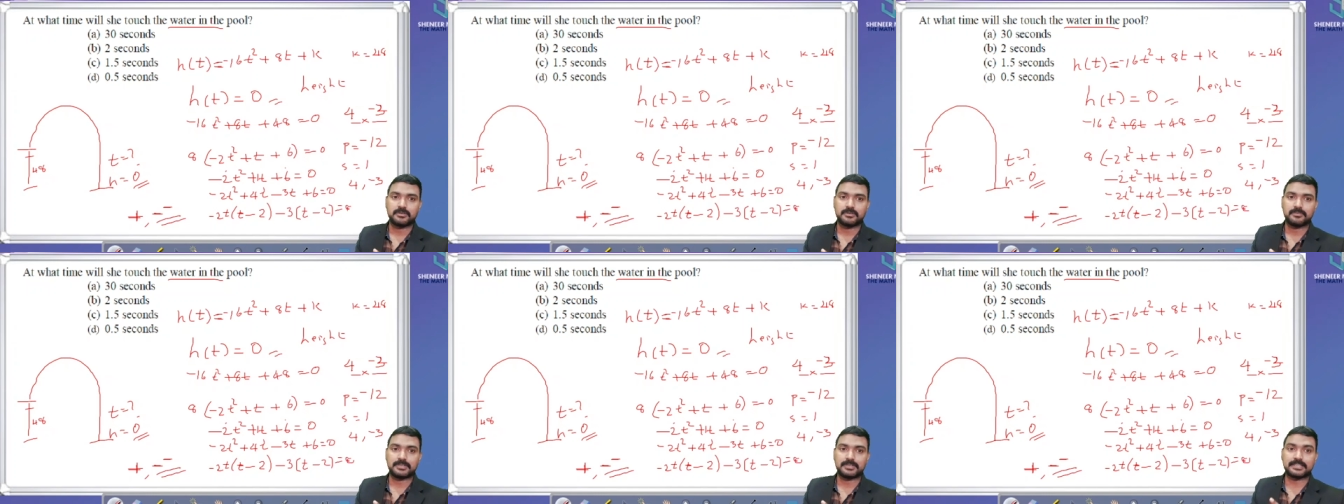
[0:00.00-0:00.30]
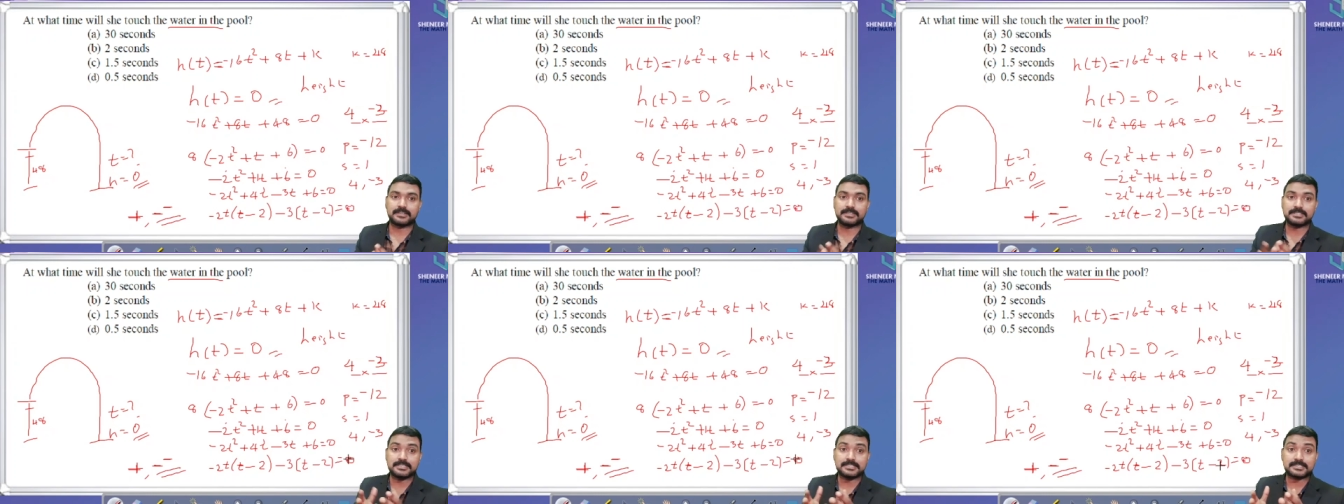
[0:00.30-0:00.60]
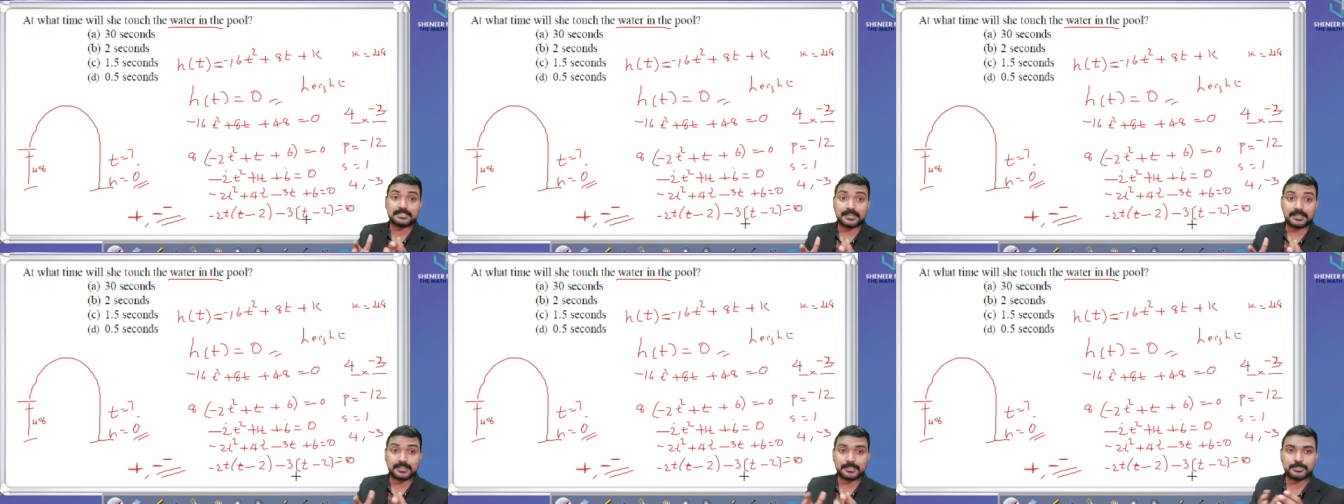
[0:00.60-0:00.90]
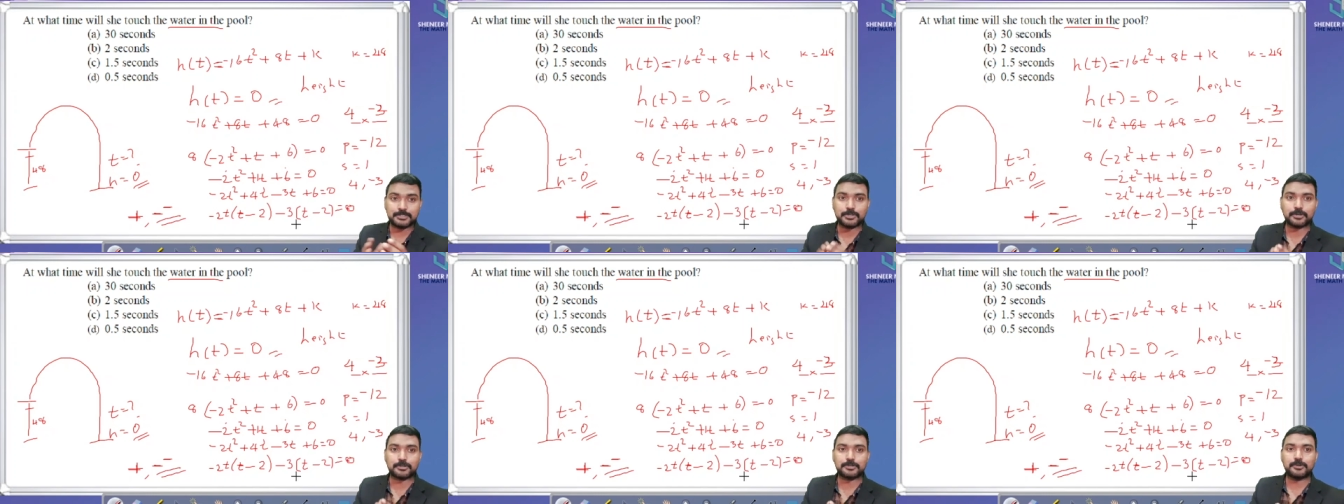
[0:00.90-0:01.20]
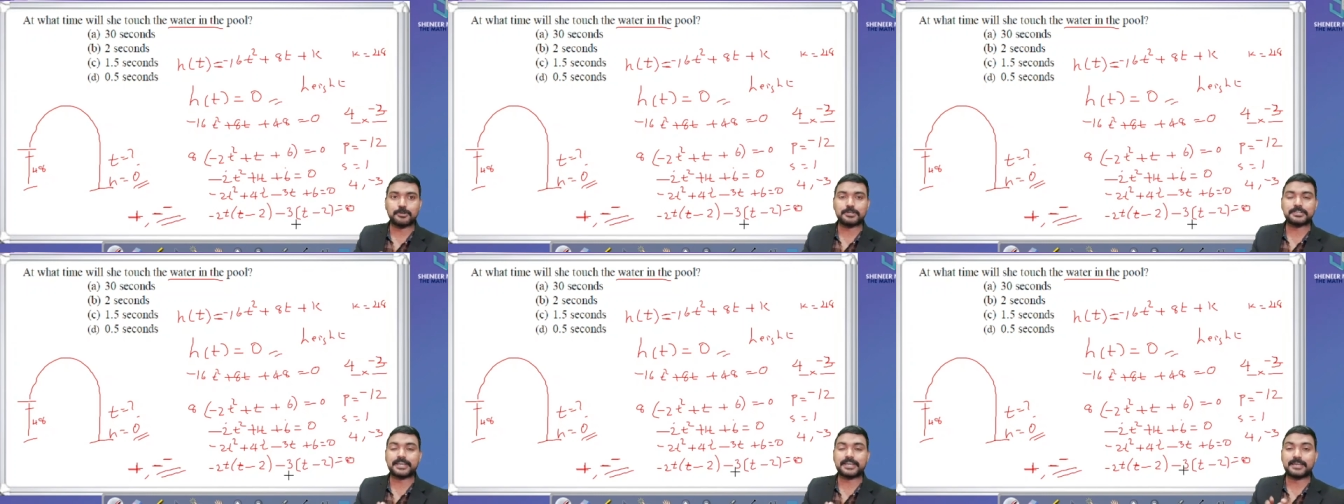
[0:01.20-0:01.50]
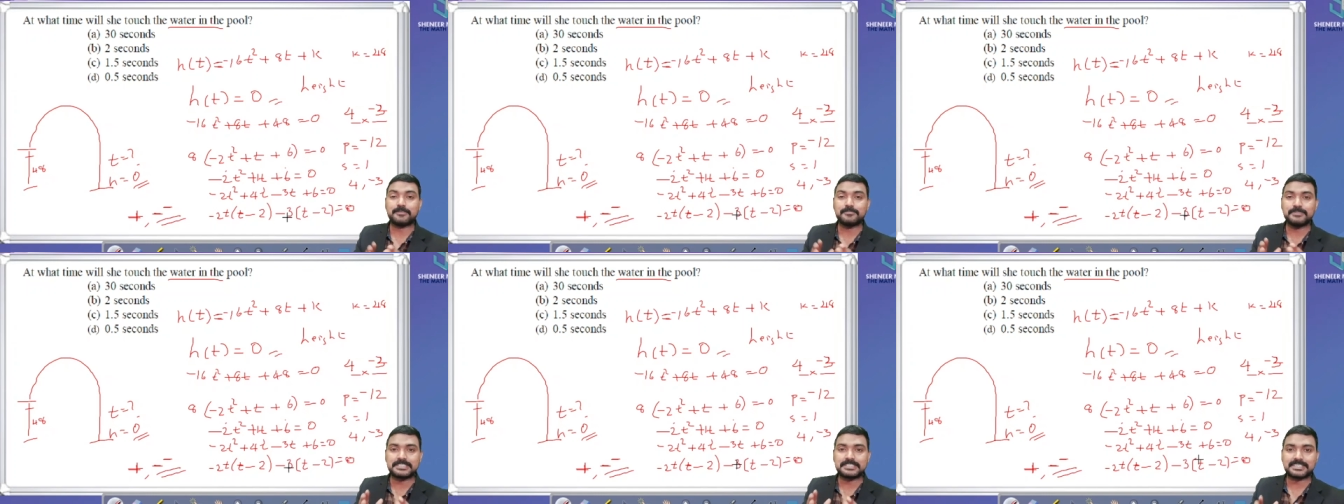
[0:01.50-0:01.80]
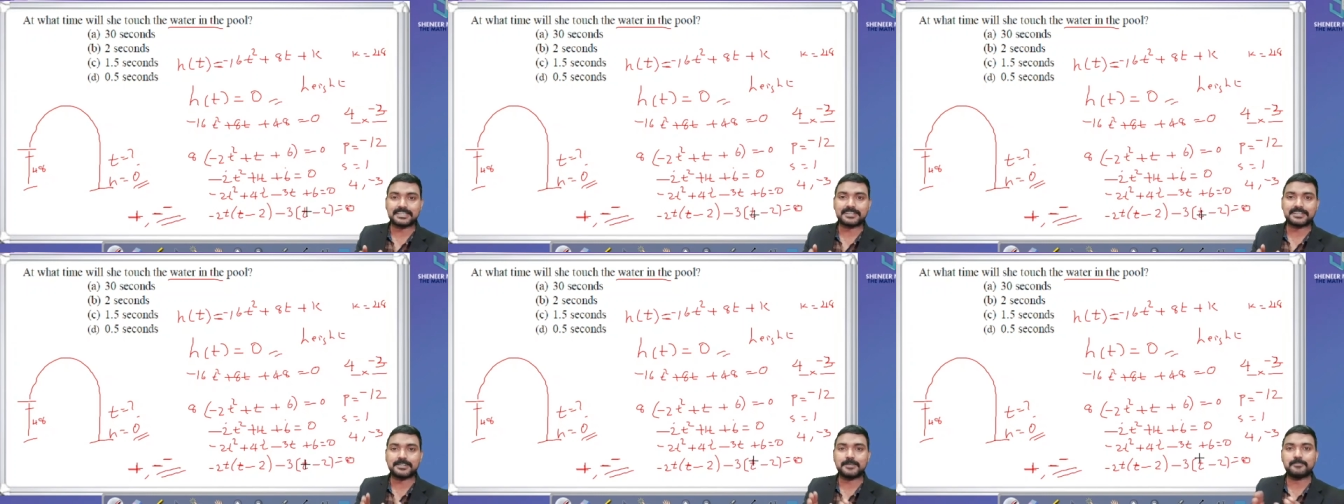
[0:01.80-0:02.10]
Whether it is correct or not can be
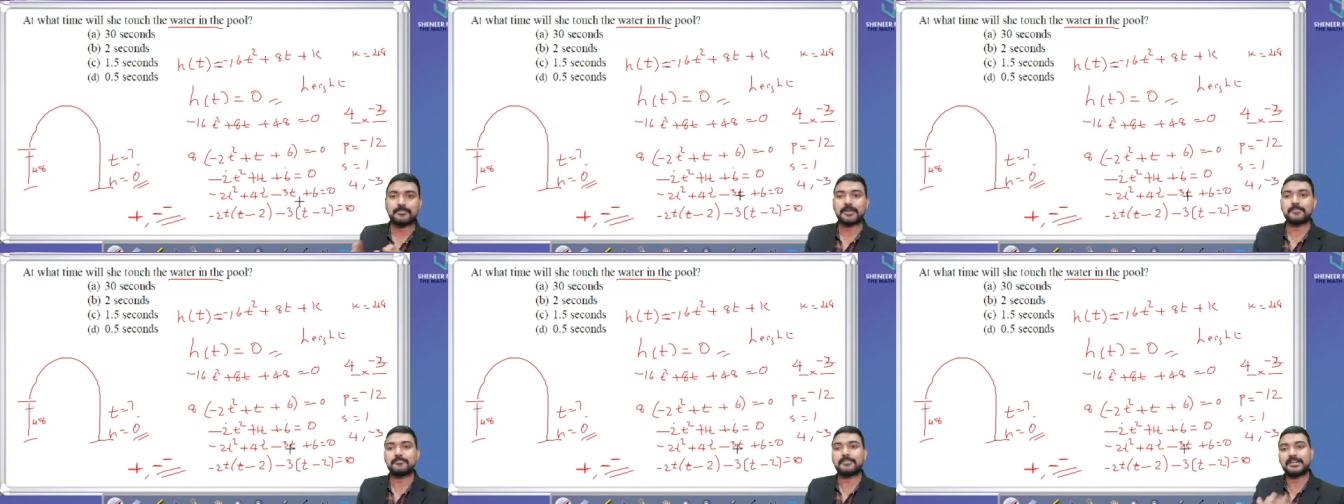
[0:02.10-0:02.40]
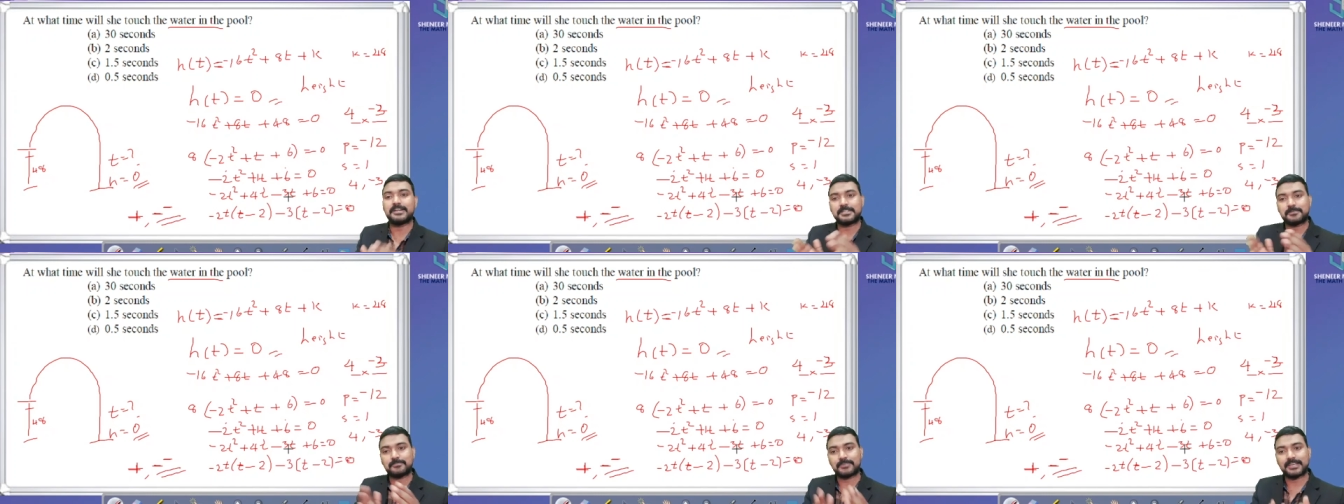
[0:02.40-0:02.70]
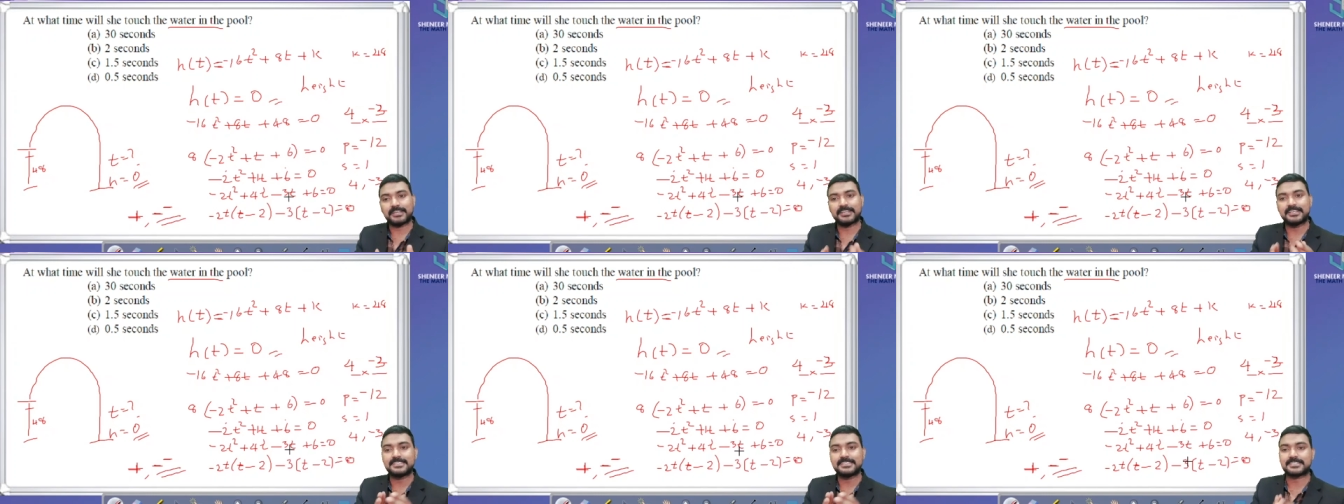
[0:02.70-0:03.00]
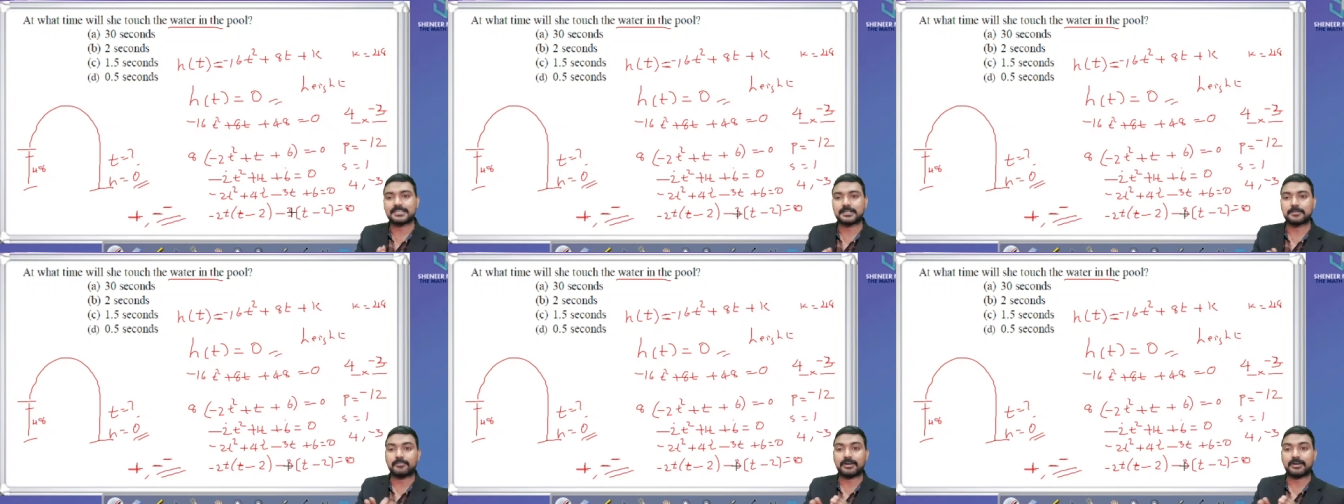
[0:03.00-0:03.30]
checked by multiplying inside.